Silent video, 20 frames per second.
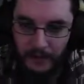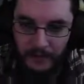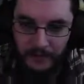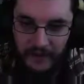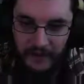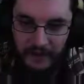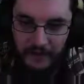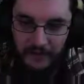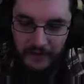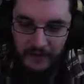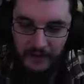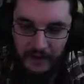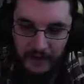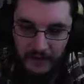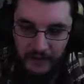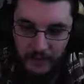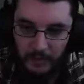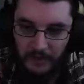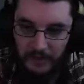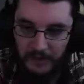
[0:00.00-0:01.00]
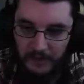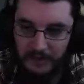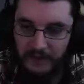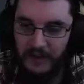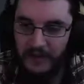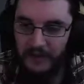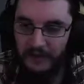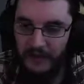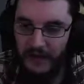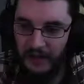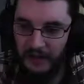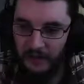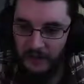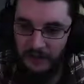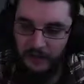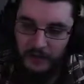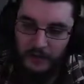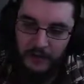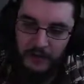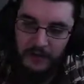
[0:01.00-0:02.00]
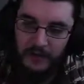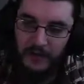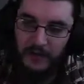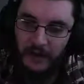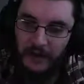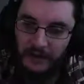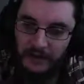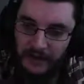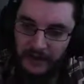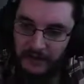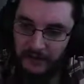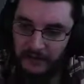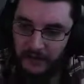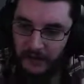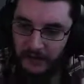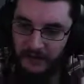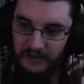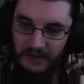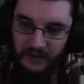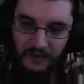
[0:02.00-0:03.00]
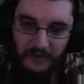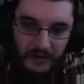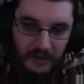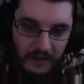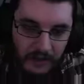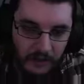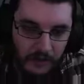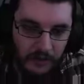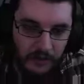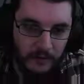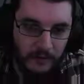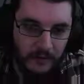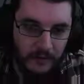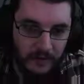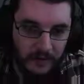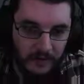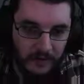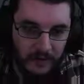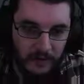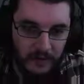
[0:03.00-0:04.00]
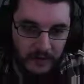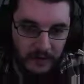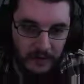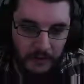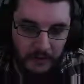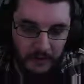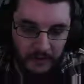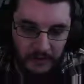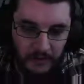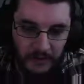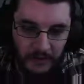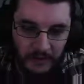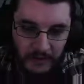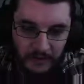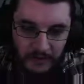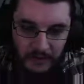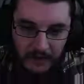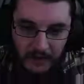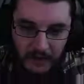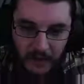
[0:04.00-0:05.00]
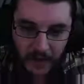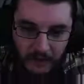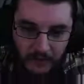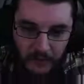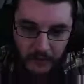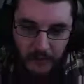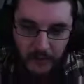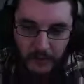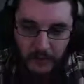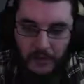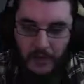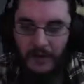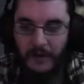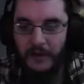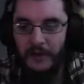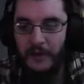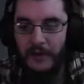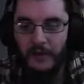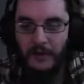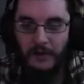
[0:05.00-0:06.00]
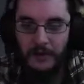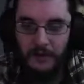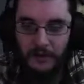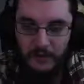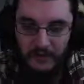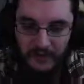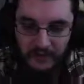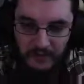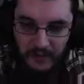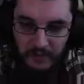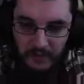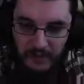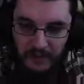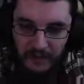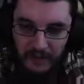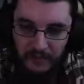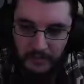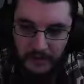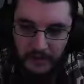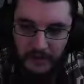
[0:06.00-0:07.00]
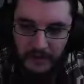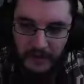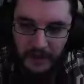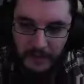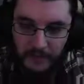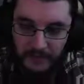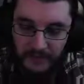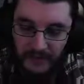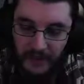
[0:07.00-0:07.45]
That didn't say it's perfect. In fact, we are focusing on a set of connectivity issues that some of you are experiencing, often requiring you to use a VPN to play the game.